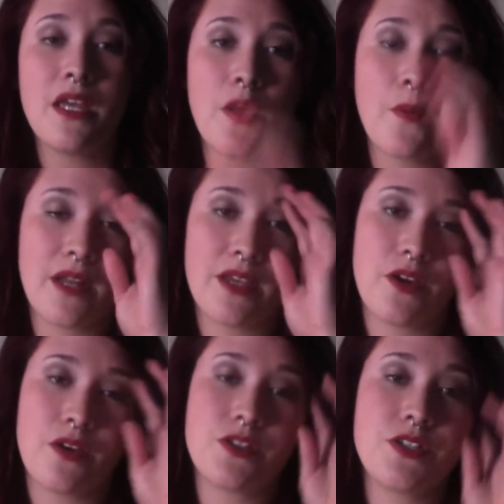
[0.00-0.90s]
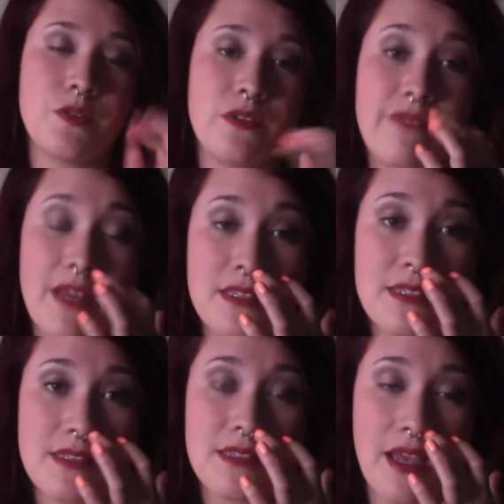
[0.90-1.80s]
when I go to
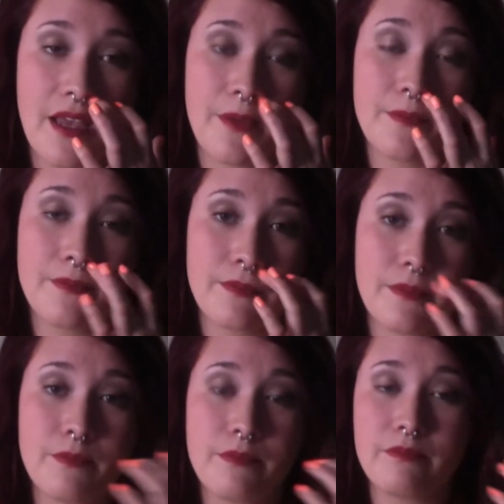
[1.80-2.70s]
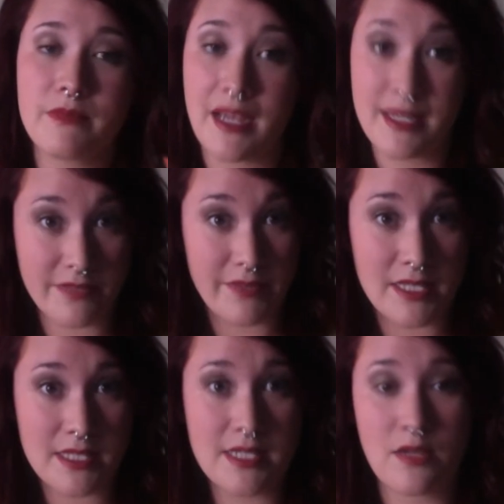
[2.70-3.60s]
events, nice
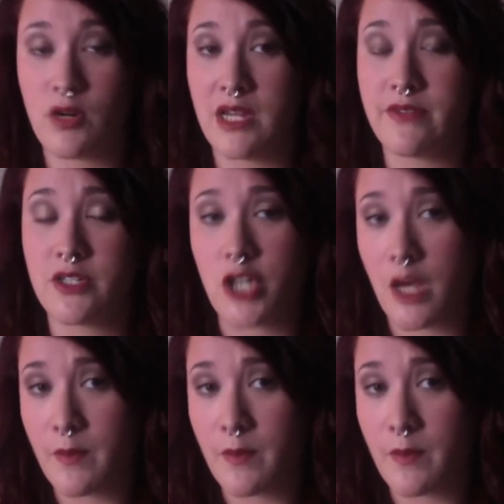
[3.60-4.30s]
events, or even job